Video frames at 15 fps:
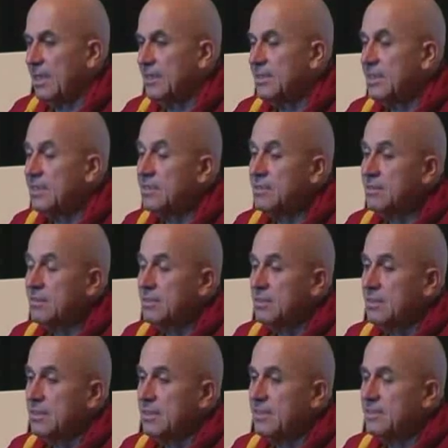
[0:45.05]
And then
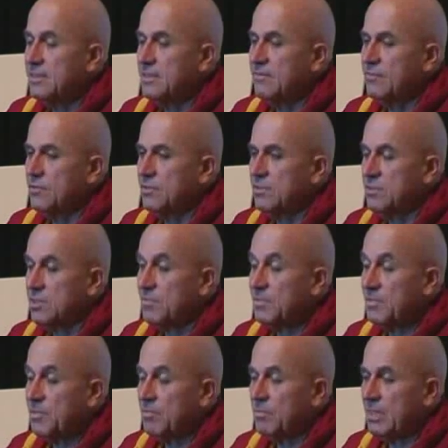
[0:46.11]
is it even some
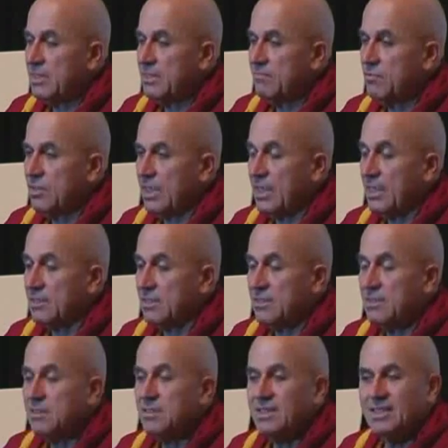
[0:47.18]
people might even ask,
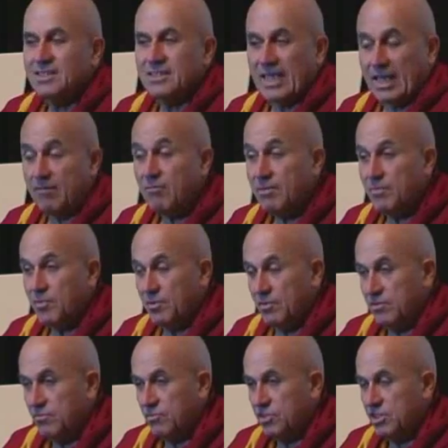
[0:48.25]
is it desirable
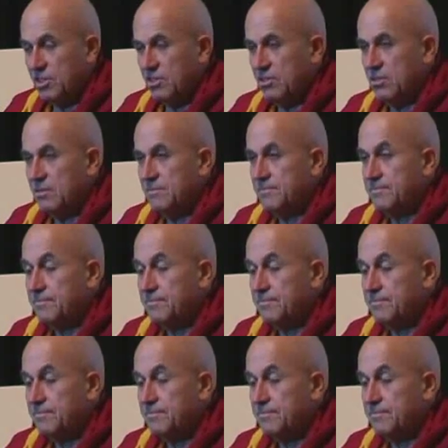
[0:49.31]
to change?